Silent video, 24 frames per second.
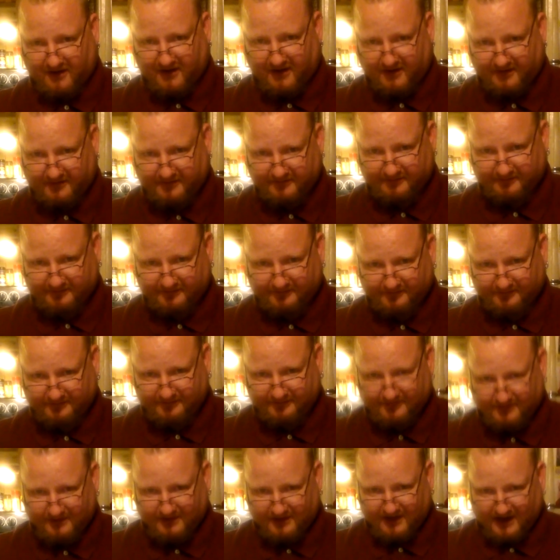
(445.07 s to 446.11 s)
again.
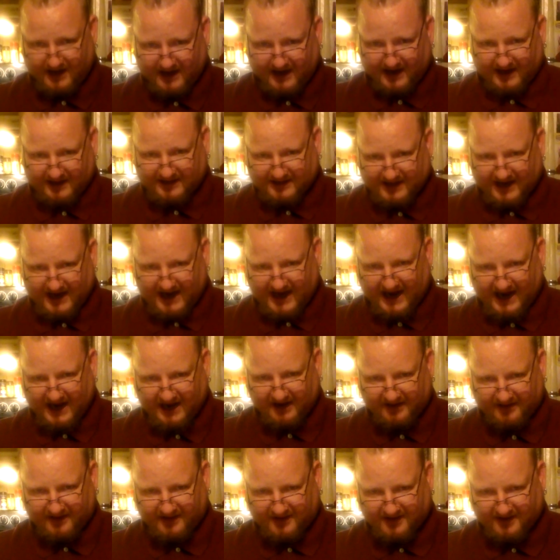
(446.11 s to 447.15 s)
I got the eye
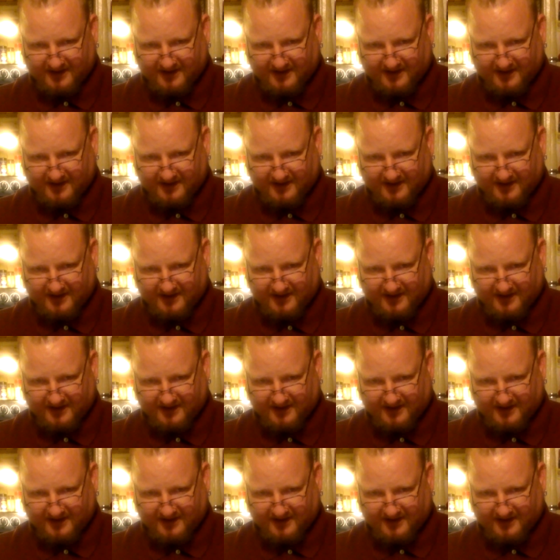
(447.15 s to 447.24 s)
of the